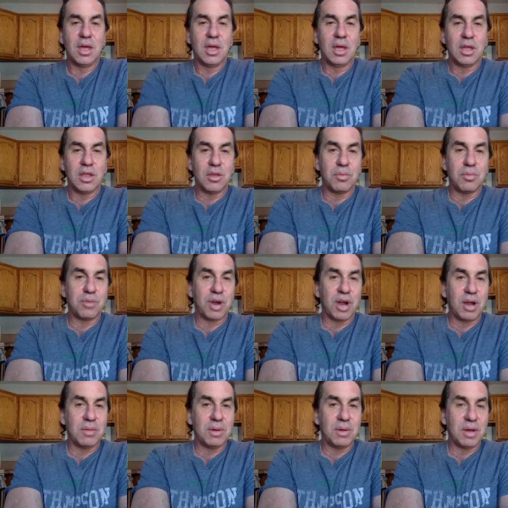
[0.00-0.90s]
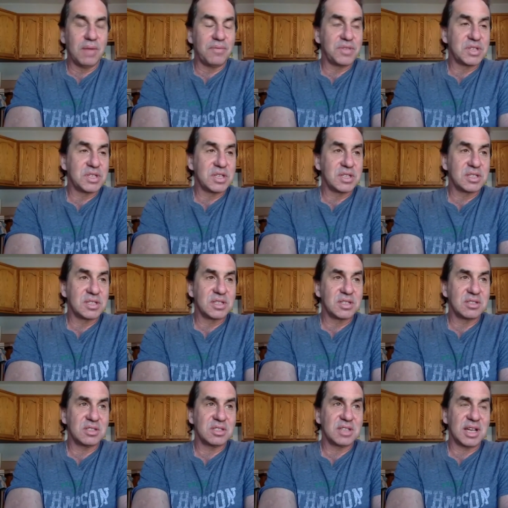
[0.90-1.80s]
the primary emphasis is
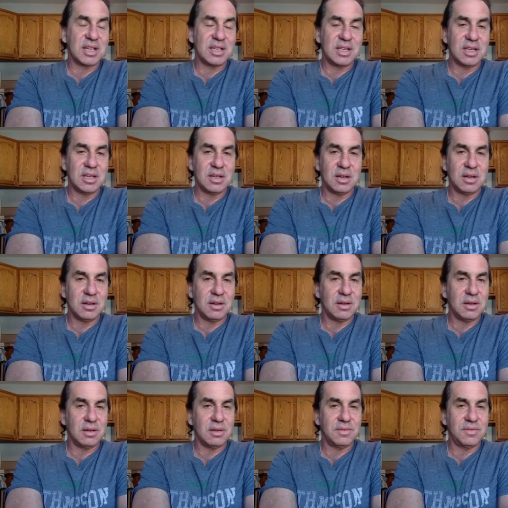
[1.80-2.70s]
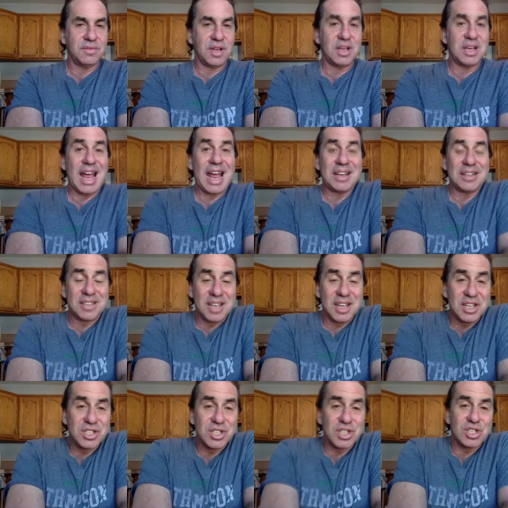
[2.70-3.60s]
this idea of an
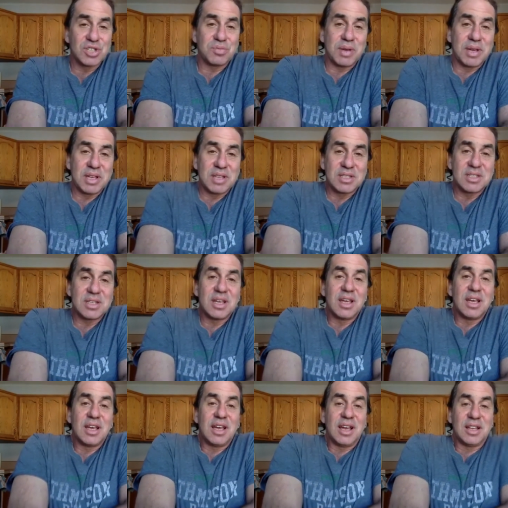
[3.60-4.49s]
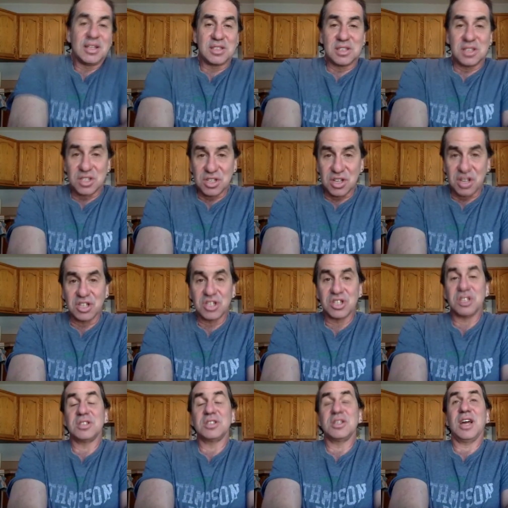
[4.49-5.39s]
annotation space as a
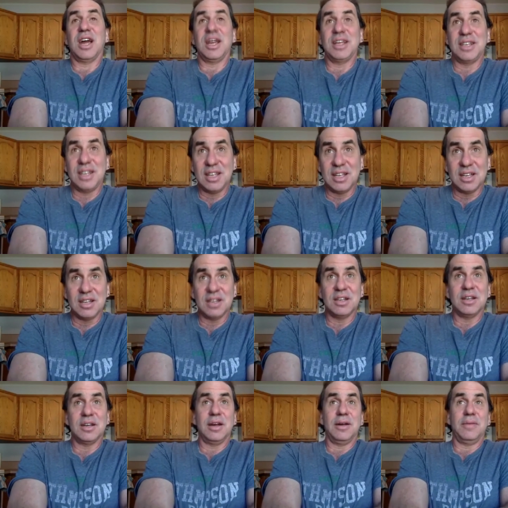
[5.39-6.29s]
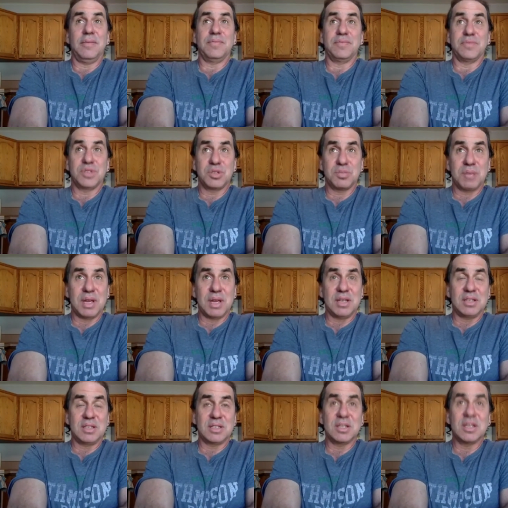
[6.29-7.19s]
discussion idea
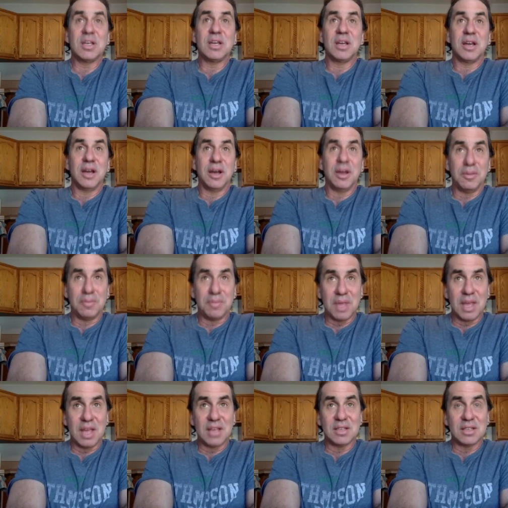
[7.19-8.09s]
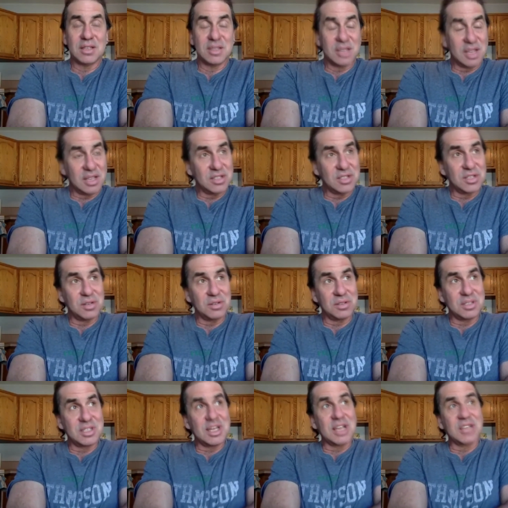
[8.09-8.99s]
space, And so
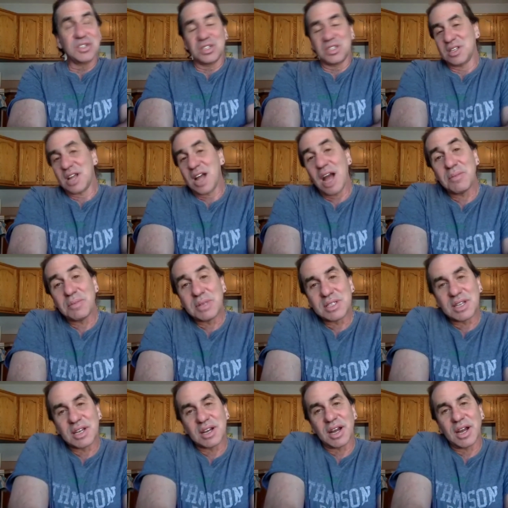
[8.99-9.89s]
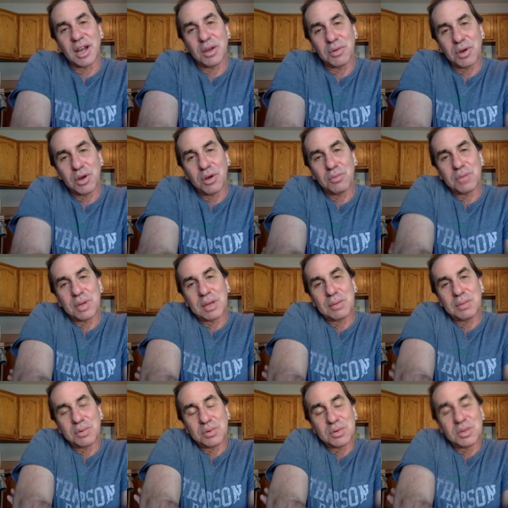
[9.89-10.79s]
it's not just commentary. We hope
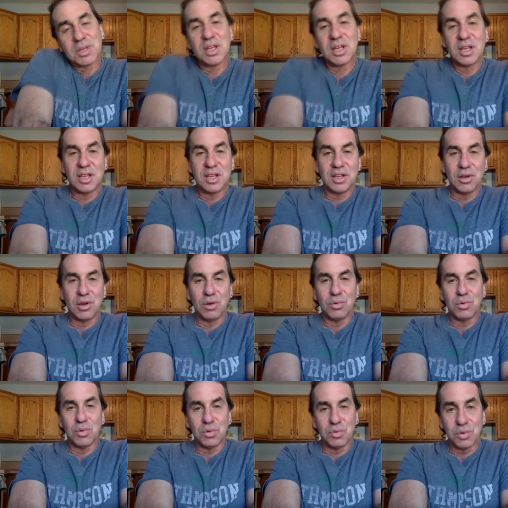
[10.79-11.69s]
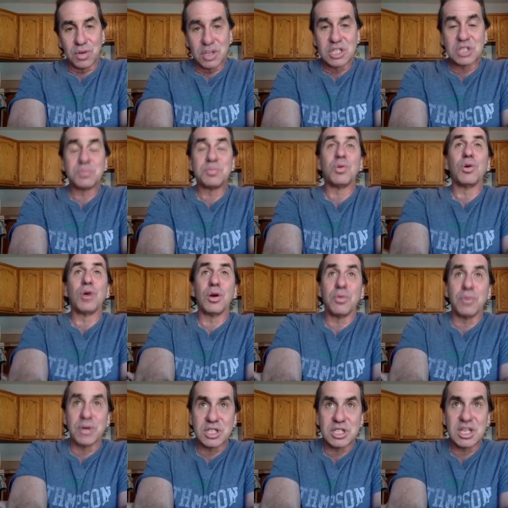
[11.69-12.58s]
people, will
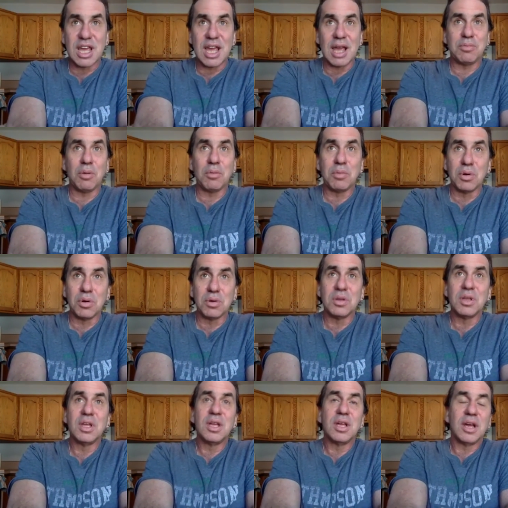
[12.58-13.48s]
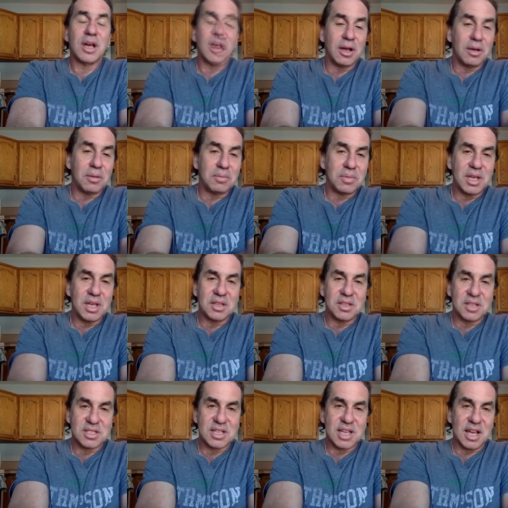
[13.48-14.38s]
explore what's capable
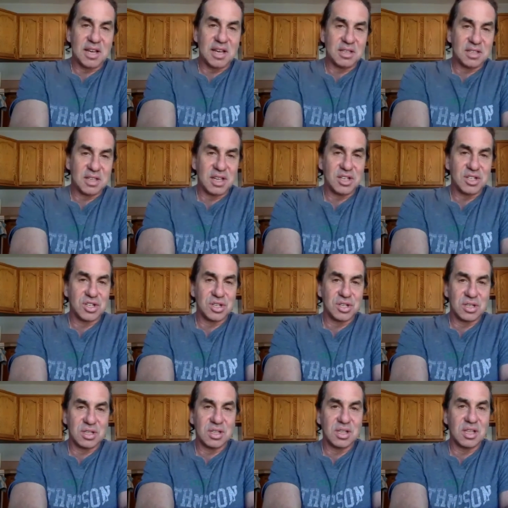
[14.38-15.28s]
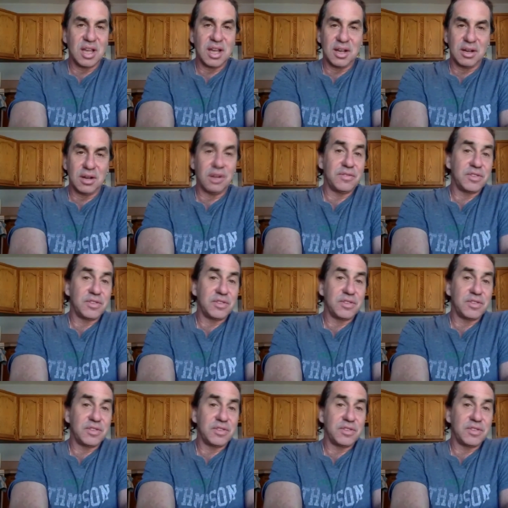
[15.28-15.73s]
in this annotation layer of his